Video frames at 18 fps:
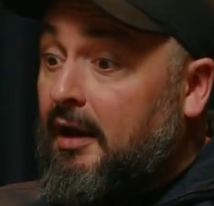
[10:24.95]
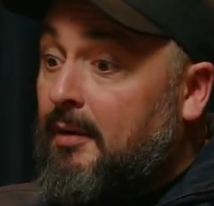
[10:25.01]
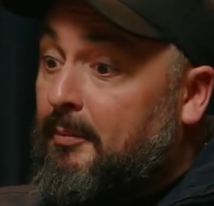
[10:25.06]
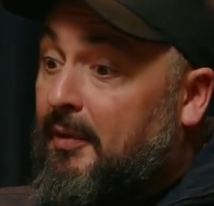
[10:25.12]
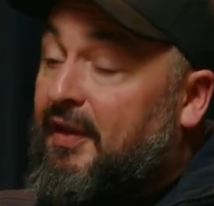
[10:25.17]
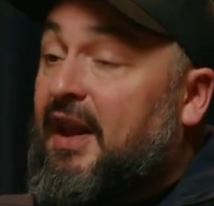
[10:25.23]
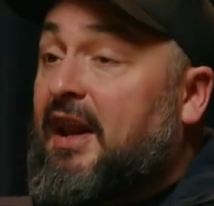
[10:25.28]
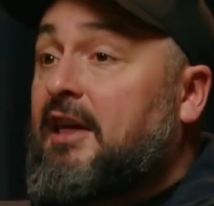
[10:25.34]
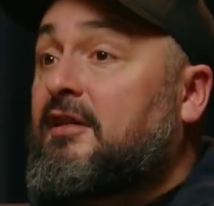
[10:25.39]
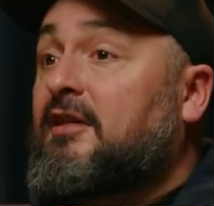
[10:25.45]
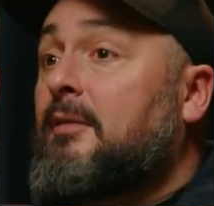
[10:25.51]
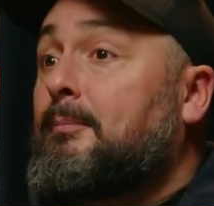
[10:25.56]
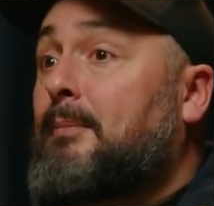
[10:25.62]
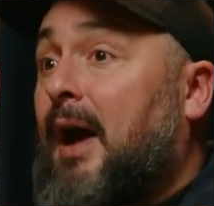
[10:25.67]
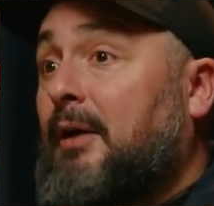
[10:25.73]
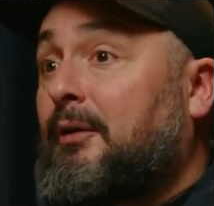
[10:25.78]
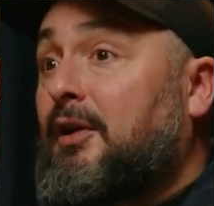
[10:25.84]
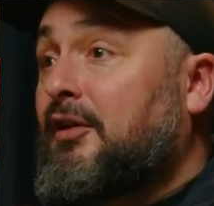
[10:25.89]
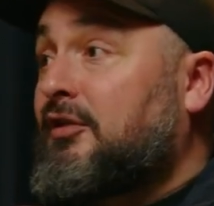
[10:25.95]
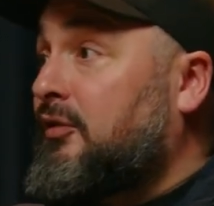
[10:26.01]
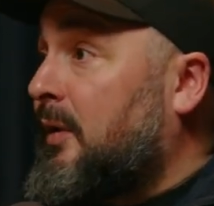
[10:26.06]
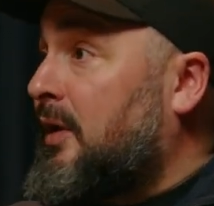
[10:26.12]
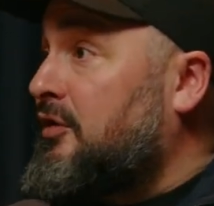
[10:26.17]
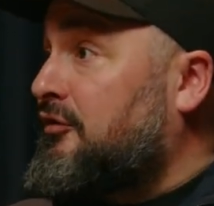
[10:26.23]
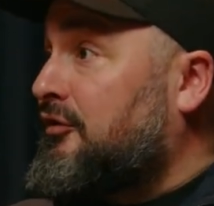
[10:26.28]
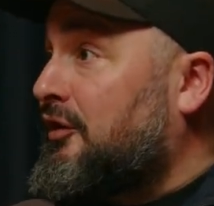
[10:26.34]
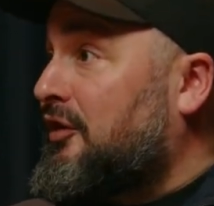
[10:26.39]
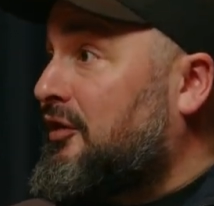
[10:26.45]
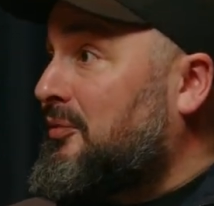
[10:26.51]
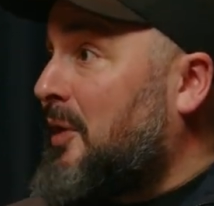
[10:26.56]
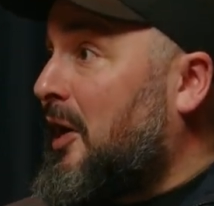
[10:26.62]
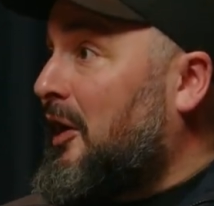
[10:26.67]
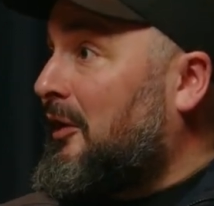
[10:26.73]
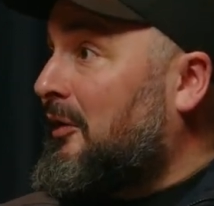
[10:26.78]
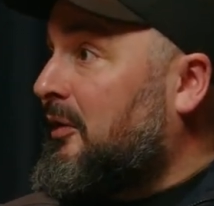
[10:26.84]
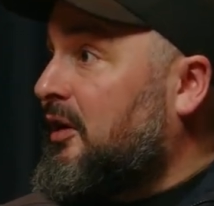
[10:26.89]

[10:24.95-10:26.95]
But then it's the barrier to entry as well.